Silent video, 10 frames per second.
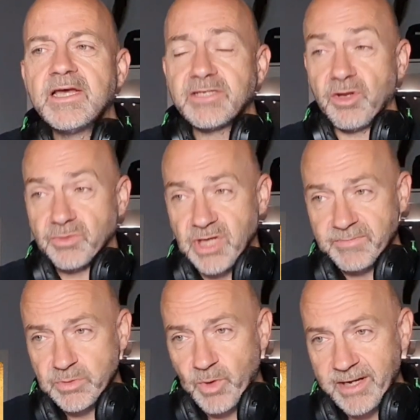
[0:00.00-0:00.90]
It's a long
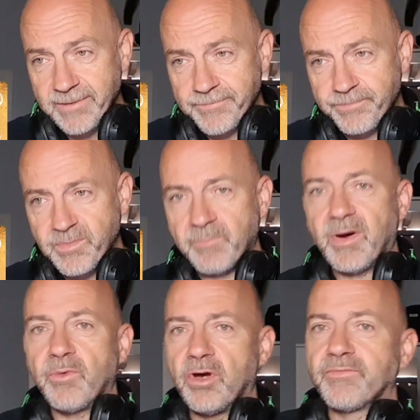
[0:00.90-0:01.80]
time to wait,
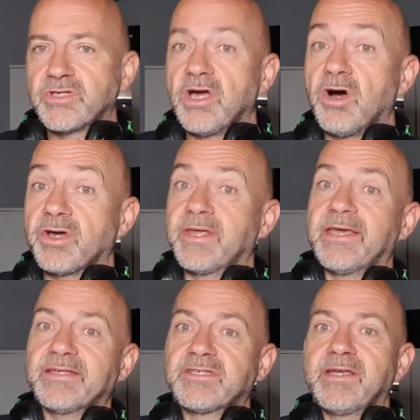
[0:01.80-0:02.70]
but we obviously are going to
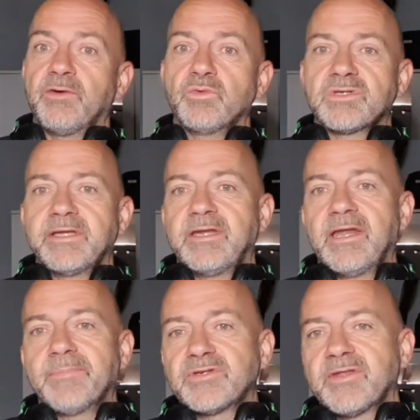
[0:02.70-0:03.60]
get singles
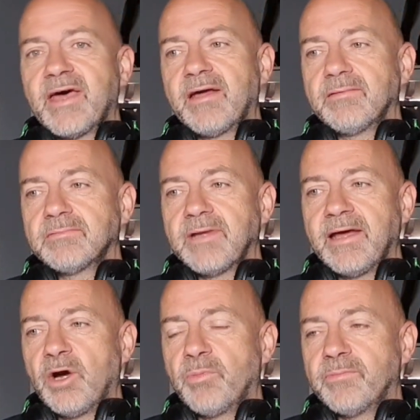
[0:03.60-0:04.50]
leading up to that
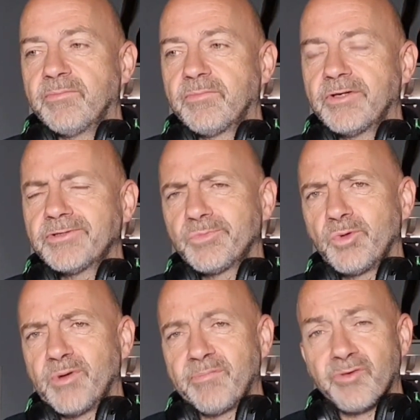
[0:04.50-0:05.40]
album, which
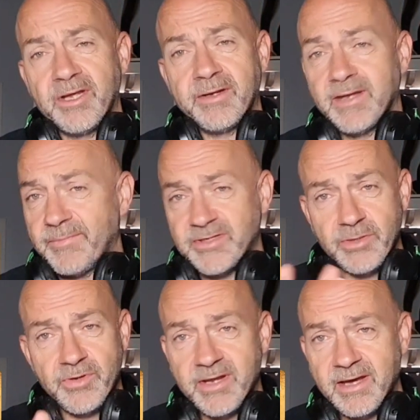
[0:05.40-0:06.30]
will be brilliant. Let me
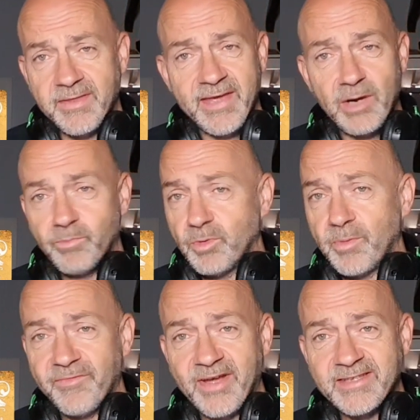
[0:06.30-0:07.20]
tell you now, the album will
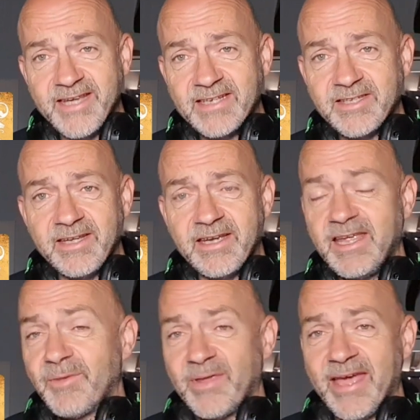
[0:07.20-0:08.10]
be fantastic.
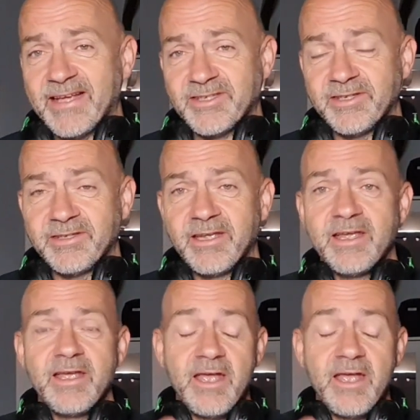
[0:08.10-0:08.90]
It'll be excellent.